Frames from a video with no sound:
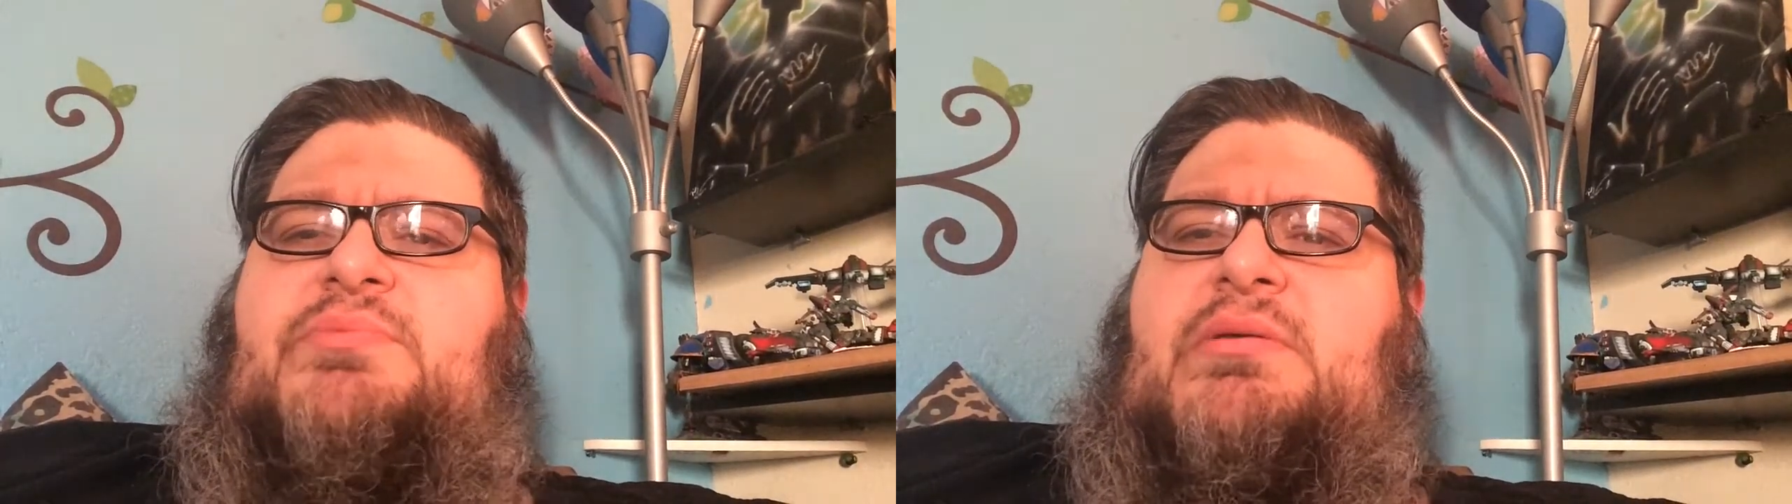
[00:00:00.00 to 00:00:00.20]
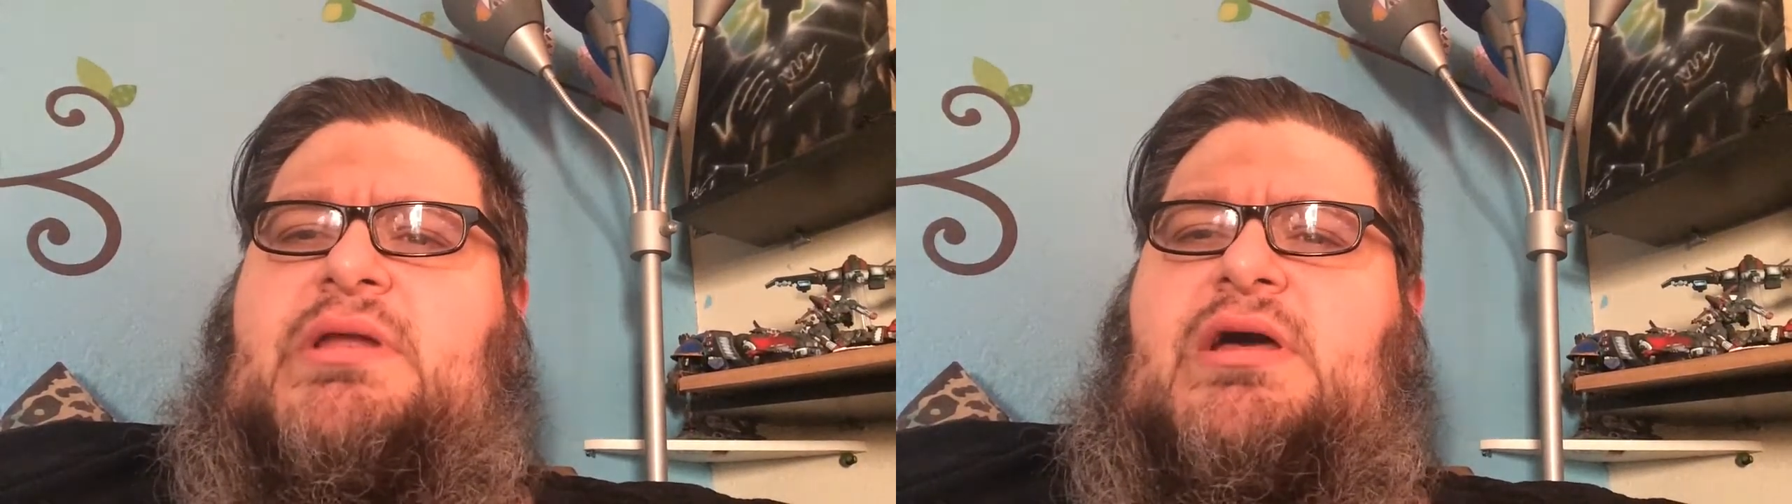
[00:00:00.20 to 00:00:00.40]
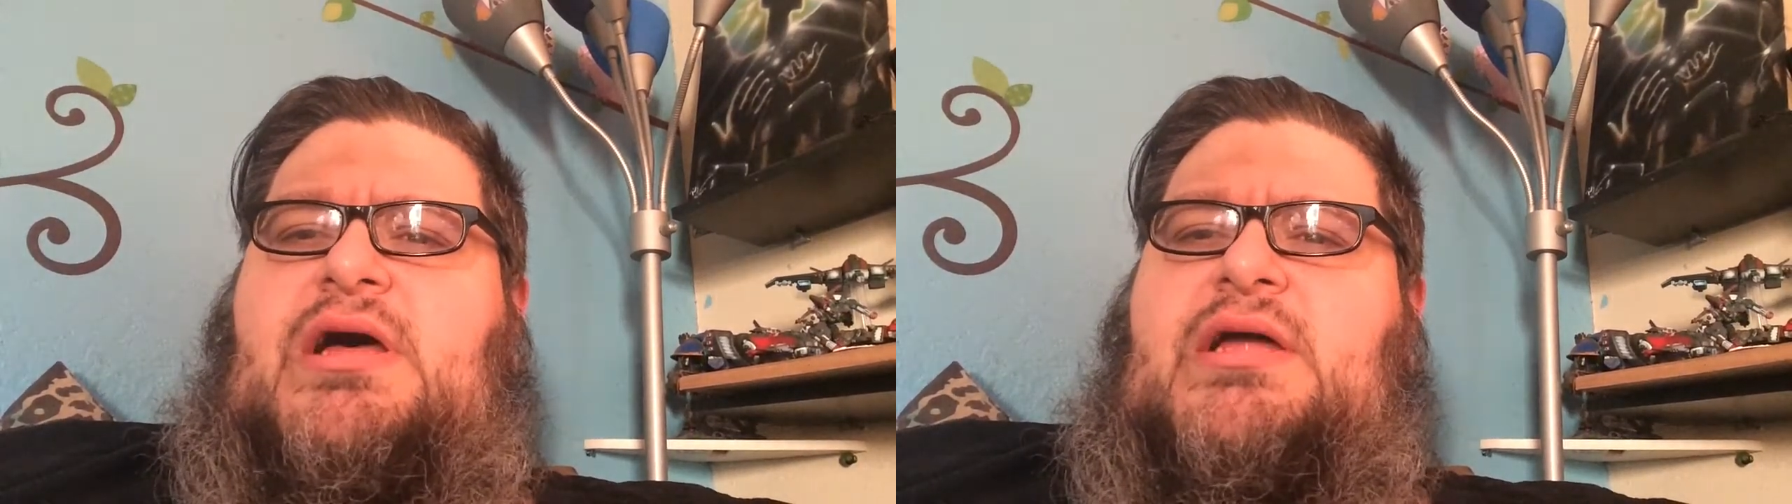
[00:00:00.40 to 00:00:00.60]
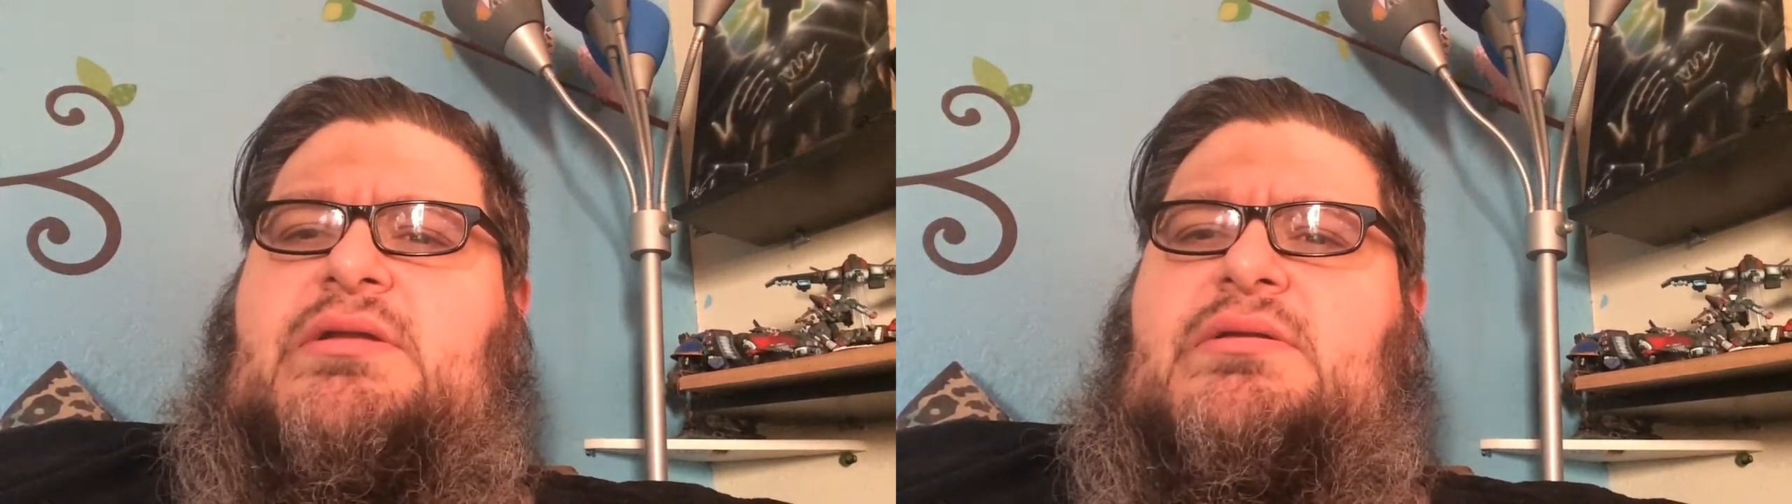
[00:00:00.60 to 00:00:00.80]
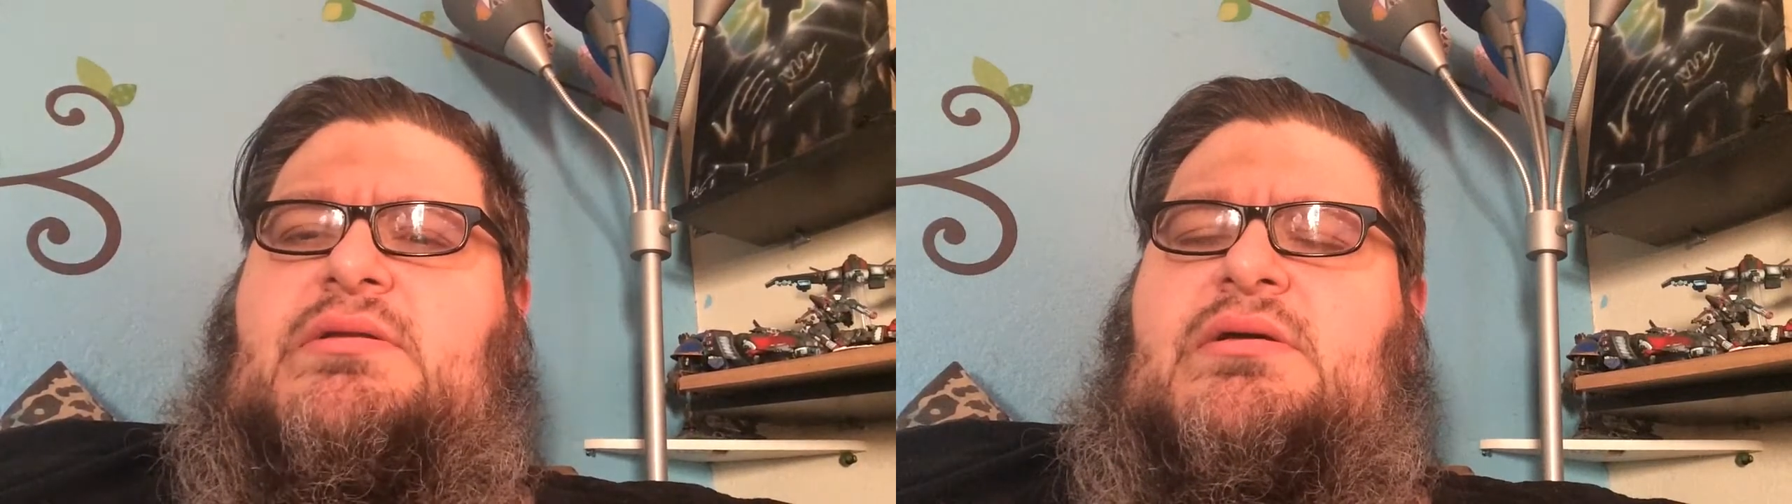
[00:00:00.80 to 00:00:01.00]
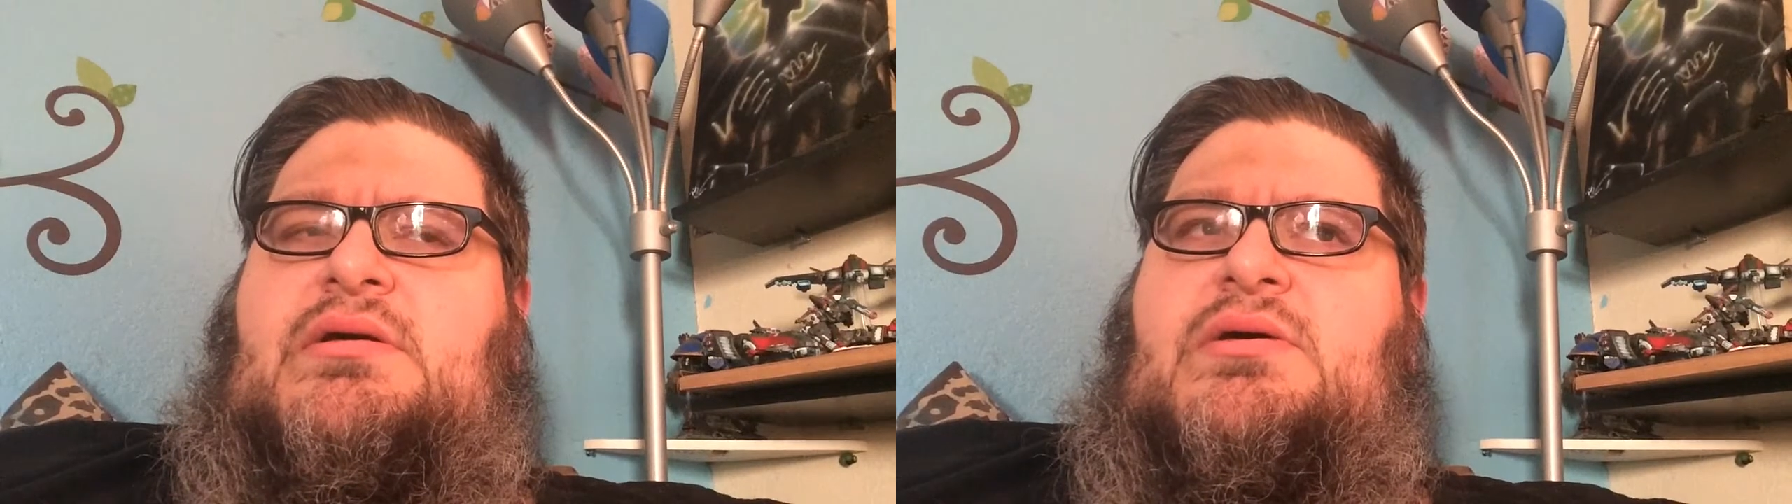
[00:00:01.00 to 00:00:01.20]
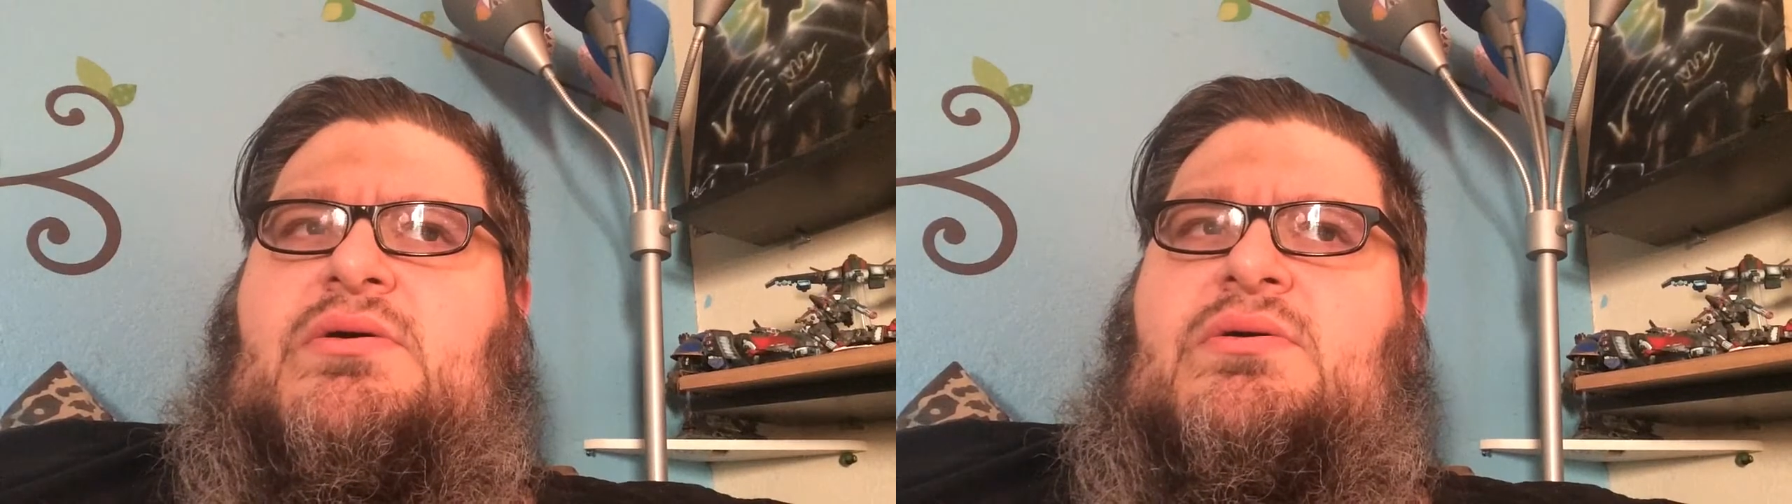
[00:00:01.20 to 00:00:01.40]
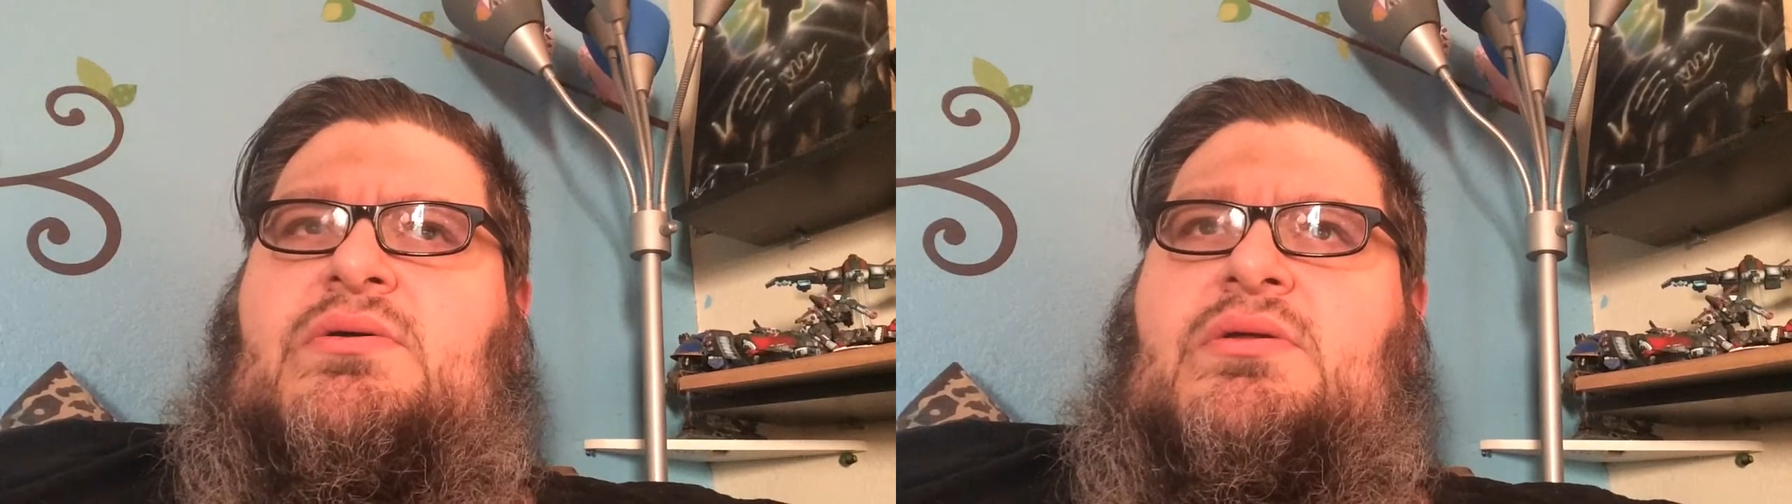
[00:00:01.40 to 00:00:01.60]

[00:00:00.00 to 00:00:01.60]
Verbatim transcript: probably not. Uh,